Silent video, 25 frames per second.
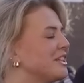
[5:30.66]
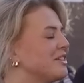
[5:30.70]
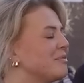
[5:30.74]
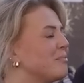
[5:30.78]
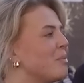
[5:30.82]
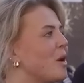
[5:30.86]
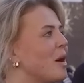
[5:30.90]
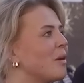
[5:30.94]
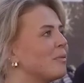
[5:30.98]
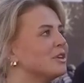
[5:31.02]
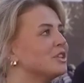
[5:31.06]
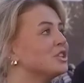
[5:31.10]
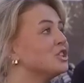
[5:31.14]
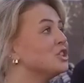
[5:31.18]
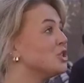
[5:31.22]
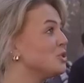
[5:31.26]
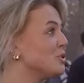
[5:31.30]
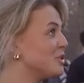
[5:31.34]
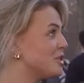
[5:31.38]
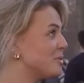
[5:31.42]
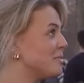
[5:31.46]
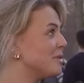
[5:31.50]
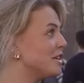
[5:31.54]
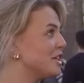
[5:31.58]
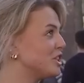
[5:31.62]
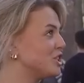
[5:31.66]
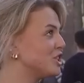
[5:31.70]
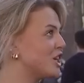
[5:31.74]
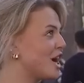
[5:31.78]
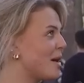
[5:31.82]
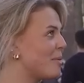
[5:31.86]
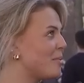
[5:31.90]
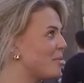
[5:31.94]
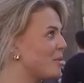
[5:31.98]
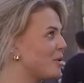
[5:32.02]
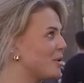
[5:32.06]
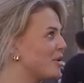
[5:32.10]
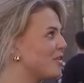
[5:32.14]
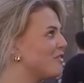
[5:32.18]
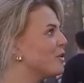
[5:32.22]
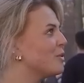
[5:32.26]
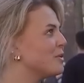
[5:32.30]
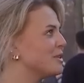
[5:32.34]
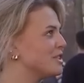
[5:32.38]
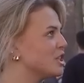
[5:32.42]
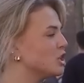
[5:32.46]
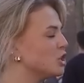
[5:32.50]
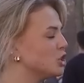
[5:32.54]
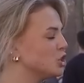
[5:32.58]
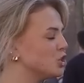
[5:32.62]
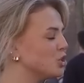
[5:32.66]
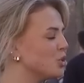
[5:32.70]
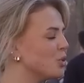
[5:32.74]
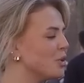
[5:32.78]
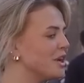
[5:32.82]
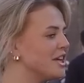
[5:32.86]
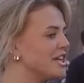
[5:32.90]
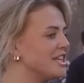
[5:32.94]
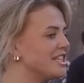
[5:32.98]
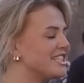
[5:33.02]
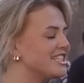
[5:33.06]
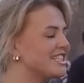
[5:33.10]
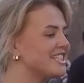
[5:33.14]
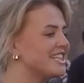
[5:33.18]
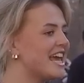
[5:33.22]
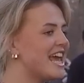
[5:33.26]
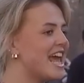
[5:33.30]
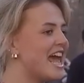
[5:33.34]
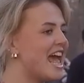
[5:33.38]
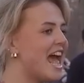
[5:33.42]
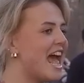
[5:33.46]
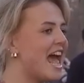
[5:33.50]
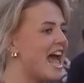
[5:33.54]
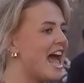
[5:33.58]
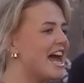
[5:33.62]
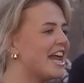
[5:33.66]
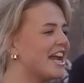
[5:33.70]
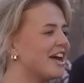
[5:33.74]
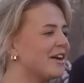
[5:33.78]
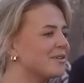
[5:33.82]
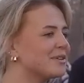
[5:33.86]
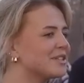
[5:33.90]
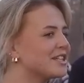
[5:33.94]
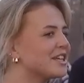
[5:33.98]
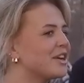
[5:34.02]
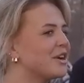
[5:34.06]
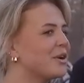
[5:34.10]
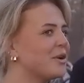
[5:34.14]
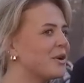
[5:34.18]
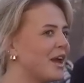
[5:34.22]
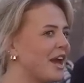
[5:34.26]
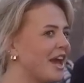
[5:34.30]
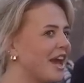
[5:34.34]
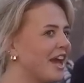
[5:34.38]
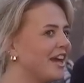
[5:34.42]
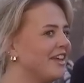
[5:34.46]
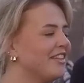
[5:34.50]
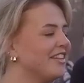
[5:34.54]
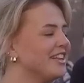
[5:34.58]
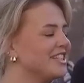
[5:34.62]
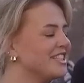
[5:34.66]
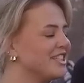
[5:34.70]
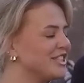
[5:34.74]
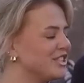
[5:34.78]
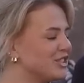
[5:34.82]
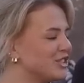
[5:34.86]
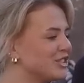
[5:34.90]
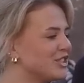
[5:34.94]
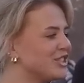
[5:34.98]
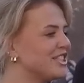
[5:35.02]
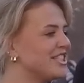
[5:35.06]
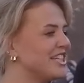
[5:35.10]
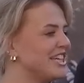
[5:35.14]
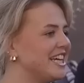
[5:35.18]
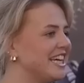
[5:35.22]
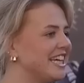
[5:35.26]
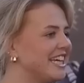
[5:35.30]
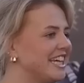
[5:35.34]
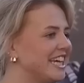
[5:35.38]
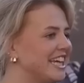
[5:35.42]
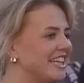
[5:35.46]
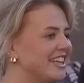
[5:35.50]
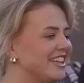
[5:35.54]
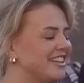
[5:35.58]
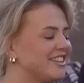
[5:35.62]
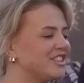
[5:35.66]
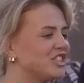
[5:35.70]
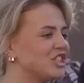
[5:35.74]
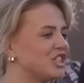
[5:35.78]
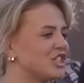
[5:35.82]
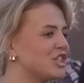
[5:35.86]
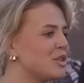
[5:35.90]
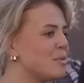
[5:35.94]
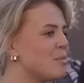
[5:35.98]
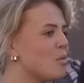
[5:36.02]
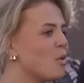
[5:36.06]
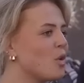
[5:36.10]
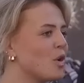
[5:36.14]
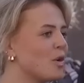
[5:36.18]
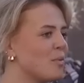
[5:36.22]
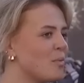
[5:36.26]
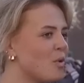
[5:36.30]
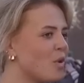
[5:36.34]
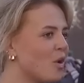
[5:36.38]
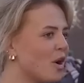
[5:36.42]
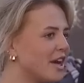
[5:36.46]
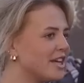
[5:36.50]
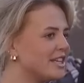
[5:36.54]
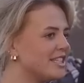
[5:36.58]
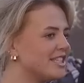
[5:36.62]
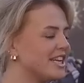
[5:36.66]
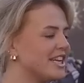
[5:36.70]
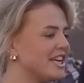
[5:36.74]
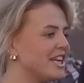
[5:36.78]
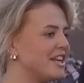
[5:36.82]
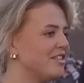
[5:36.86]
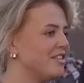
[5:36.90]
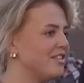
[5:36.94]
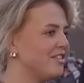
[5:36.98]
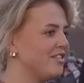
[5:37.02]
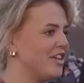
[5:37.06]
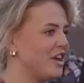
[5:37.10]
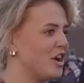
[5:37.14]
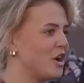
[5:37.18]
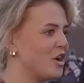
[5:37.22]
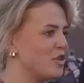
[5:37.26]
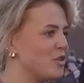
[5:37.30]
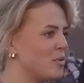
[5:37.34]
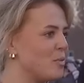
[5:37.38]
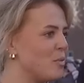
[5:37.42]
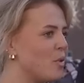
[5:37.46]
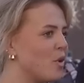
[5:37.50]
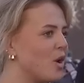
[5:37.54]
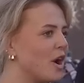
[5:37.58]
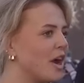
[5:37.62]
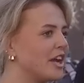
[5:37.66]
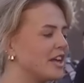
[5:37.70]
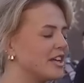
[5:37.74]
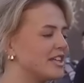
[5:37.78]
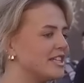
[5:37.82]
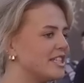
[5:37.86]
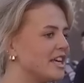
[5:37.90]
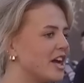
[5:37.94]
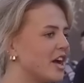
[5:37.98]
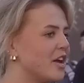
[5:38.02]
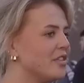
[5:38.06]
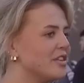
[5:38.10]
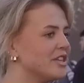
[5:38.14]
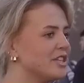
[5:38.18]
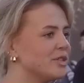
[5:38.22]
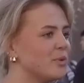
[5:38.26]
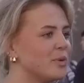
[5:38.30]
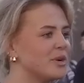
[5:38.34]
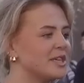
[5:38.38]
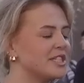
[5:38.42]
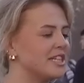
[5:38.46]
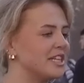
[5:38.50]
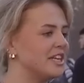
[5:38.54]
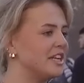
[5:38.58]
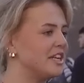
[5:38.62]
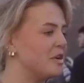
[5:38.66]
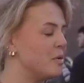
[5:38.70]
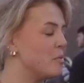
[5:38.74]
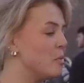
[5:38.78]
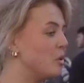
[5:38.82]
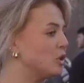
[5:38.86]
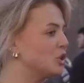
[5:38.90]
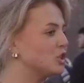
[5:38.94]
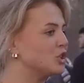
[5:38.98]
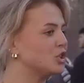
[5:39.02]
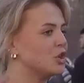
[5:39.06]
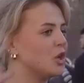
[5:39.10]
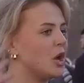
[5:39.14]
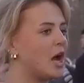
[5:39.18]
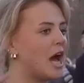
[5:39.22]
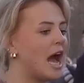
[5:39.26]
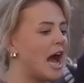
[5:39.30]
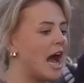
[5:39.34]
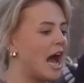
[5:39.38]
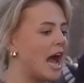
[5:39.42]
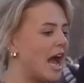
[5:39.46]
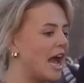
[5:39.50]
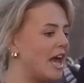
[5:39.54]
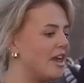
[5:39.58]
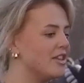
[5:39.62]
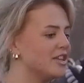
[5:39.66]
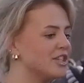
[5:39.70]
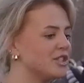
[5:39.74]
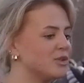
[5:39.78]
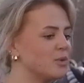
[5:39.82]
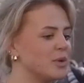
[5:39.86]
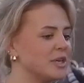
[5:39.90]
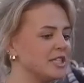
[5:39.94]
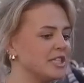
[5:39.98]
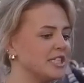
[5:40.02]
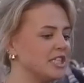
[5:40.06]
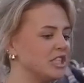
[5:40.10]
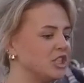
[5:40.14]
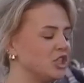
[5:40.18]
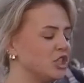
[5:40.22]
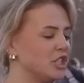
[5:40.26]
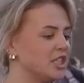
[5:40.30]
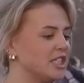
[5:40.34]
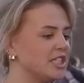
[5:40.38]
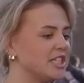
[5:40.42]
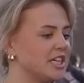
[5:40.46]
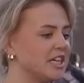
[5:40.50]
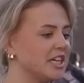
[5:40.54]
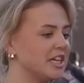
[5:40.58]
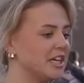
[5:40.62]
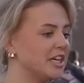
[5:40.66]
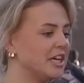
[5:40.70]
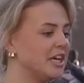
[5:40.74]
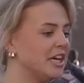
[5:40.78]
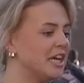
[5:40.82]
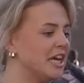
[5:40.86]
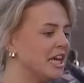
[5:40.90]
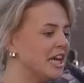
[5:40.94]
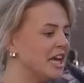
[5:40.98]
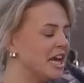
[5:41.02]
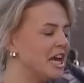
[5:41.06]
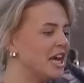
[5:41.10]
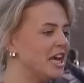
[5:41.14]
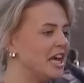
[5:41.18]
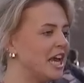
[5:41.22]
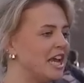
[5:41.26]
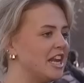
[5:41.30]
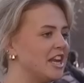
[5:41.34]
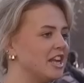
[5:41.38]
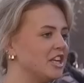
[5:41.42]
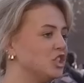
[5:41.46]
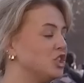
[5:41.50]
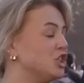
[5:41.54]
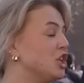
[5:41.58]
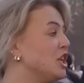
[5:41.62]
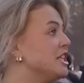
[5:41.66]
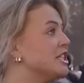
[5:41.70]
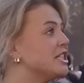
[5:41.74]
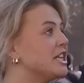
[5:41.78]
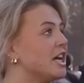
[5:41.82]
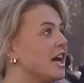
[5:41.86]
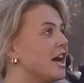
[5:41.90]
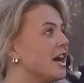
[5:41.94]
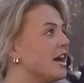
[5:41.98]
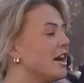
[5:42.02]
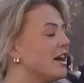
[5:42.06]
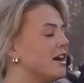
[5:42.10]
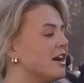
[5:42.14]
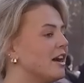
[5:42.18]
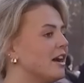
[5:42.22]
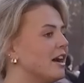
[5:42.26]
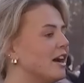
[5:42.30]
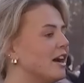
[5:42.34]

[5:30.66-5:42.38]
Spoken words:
probably choose to be in chapel if it was their choice. And I was like, okay, that's interesting. And just the more and more I stayed in there, the more I could tell this wasn't an emotional high. This wasn't just an agenda.